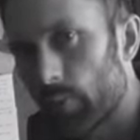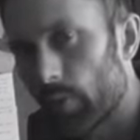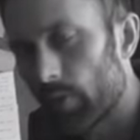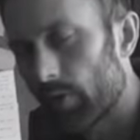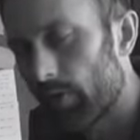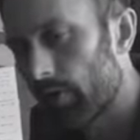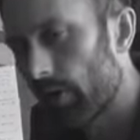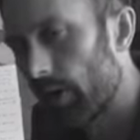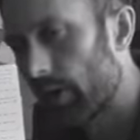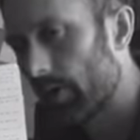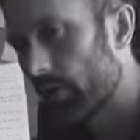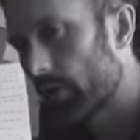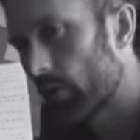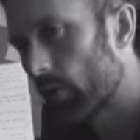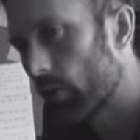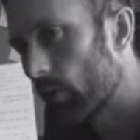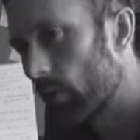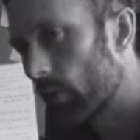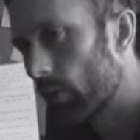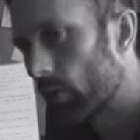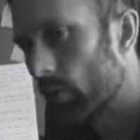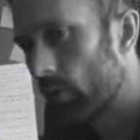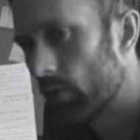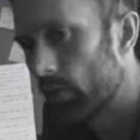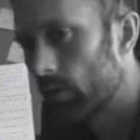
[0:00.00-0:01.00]
one sense,
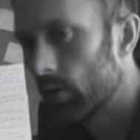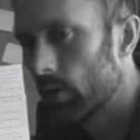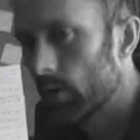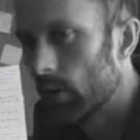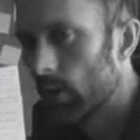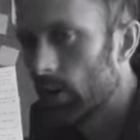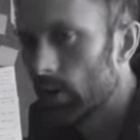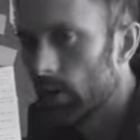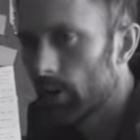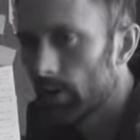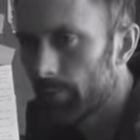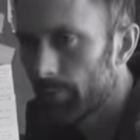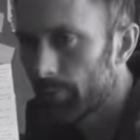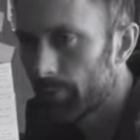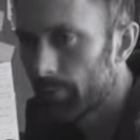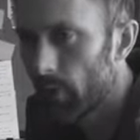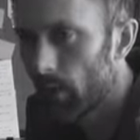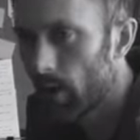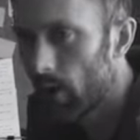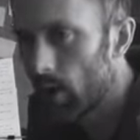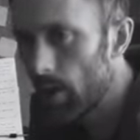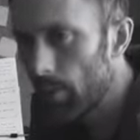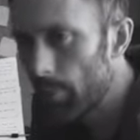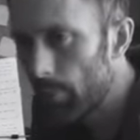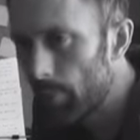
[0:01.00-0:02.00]
or
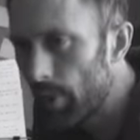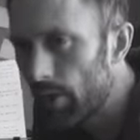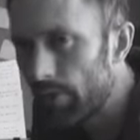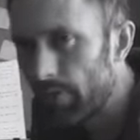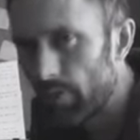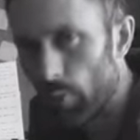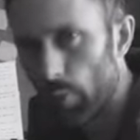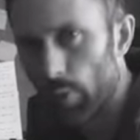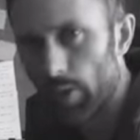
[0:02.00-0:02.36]
a bit of a